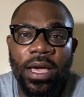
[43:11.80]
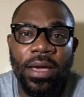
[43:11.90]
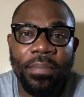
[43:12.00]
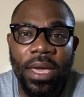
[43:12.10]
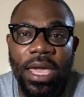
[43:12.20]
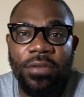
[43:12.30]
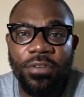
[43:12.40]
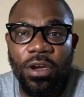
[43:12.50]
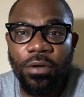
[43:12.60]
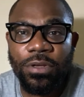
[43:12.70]

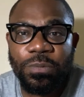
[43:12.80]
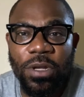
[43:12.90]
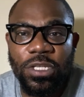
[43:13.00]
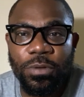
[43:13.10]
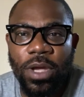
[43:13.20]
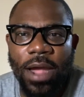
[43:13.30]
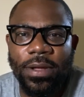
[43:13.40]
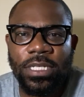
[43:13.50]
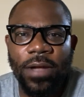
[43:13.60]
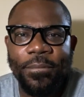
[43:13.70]
behavior, responsible
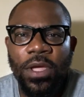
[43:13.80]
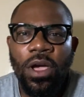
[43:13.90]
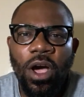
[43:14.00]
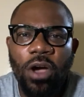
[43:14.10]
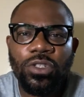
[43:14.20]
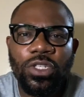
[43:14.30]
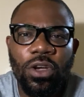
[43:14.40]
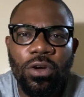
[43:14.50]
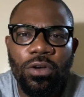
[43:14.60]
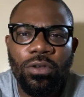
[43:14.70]
character.
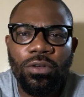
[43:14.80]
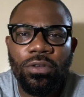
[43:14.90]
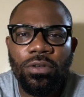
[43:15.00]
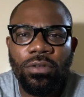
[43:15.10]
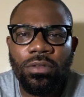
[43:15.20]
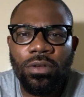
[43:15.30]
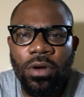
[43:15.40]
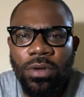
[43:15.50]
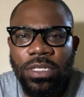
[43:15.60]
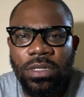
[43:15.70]
Also,
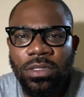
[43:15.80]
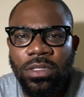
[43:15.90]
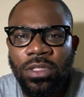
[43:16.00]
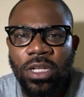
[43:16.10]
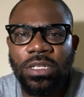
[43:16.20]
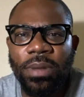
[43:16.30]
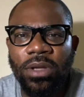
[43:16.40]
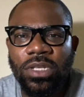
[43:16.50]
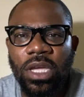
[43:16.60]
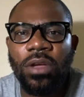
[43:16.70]
always not about
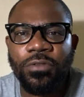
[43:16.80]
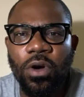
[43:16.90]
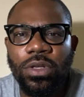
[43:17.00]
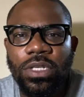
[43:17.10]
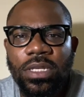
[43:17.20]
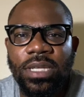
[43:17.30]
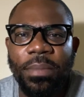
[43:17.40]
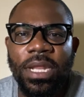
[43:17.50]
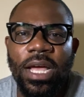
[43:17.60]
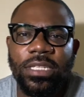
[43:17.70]
skin. Of course.
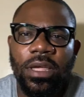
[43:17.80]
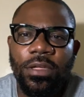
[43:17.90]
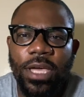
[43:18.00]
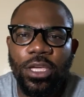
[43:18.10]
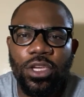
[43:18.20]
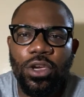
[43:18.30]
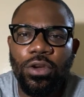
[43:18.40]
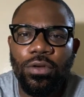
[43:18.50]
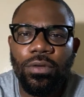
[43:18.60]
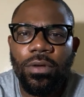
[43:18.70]
Saminat, thank
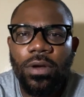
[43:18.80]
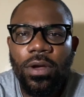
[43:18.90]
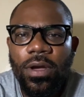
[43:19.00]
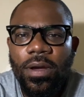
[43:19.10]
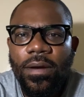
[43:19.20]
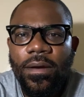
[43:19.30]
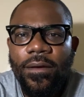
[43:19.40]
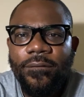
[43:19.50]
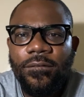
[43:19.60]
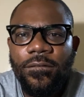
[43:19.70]
you.
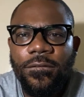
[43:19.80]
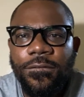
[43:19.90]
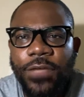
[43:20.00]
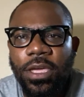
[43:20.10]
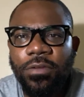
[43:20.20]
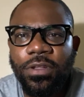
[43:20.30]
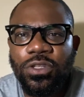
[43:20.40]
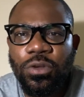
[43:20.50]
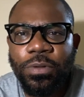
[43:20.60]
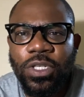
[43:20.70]
Thank you for the
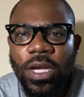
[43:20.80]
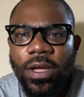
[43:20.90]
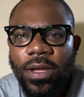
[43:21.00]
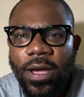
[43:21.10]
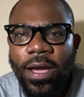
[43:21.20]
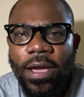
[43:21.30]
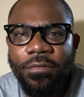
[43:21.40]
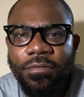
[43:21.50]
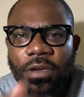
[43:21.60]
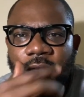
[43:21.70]
super chat.
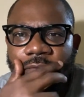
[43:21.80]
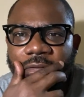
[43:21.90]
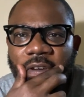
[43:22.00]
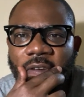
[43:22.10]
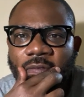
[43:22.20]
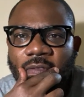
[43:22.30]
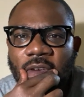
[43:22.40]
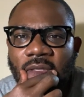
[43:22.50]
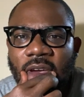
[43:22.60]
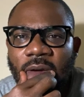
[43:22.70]
If you're
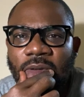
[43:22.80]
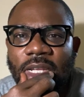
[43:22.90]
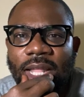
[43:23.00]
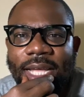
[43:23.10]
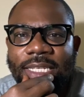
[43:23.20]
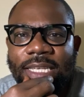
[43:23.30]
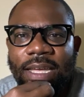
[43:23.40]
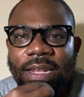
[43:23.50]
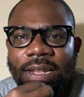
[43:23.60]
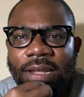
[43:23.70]
the only light
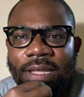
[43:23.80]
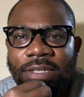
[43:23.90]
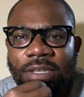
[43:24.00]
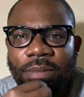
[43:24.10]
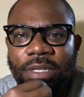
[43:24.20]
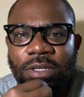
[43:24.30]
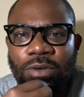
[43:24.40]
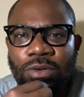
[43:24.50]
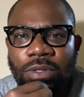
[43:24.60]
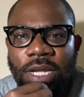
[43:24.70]
skin and the siblings are
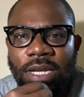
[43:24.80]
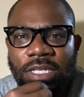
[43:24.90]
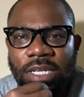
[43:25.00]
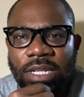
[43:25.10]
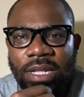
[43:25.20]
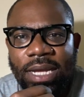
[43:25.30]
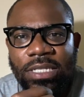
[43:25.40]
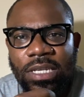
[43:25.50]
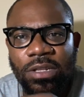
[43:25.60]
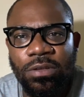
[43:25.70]
all dark skin, the light
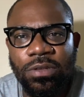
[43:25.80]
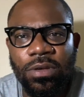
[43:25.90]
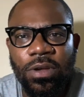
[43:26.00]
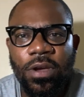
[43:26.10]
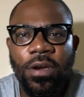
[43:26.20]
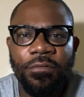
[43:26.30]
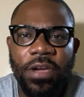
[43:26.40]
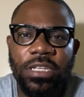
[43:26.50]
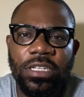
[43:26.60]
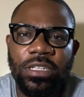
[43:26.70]
skin also
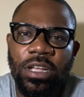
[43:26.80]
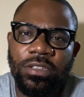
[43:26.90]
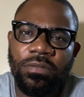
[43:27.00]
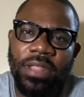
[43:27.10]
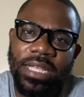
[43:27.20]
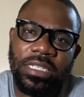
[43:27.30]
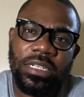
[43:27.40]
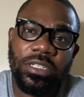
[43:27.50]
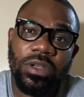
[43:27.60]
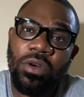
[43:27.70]
faces a lot of
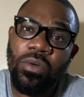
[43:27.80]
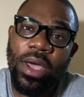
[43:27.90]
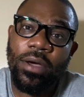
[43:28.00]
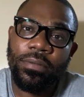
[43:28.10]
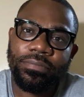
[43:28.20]
nastiness. Oh, well.